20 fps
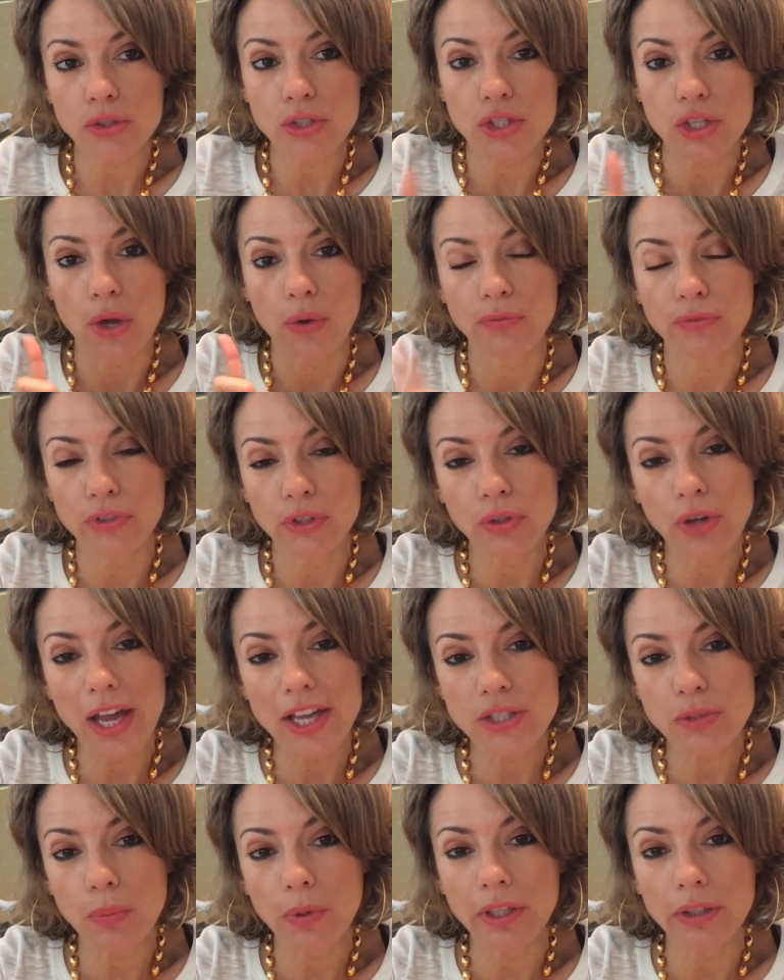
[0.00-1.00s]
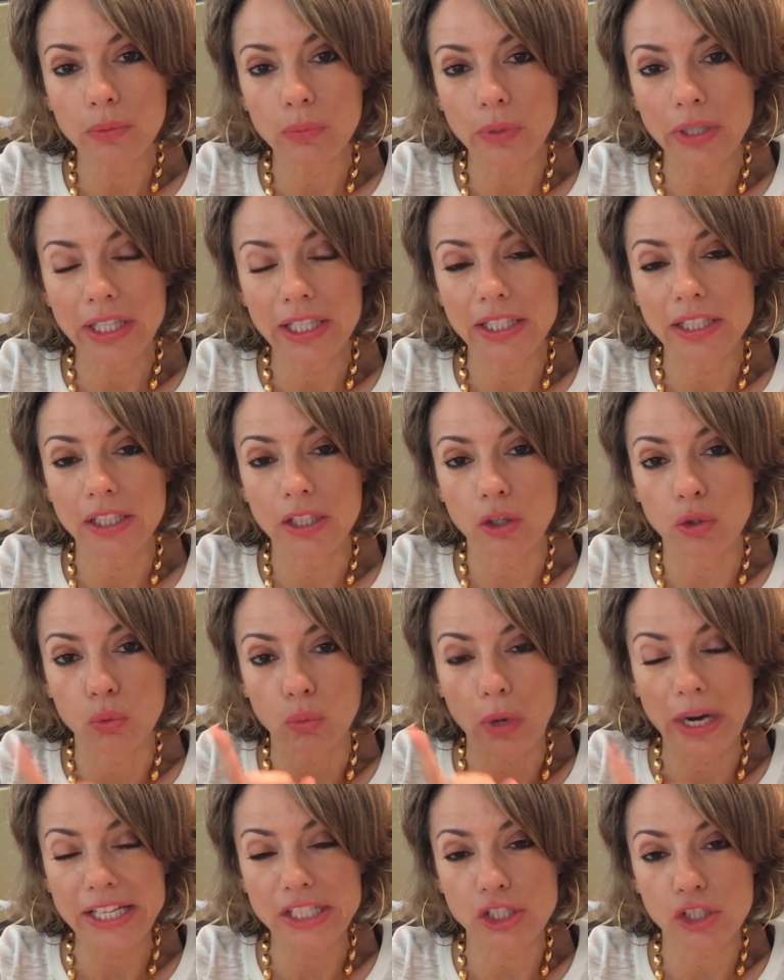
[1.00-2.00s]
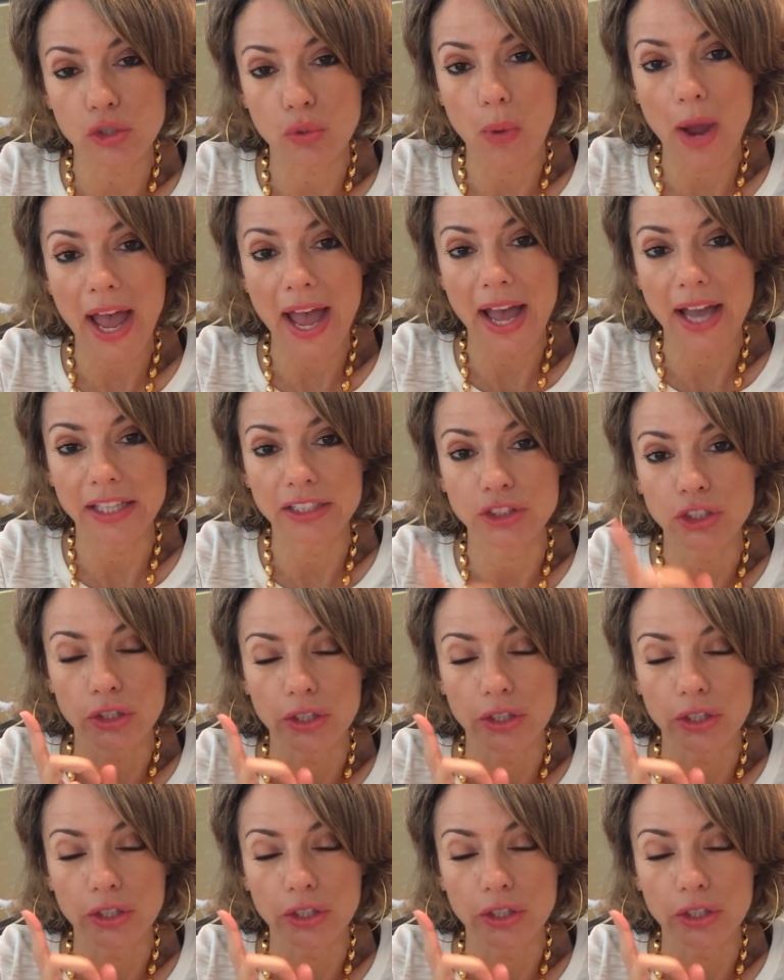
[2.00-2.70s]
So if you guys want to win great swag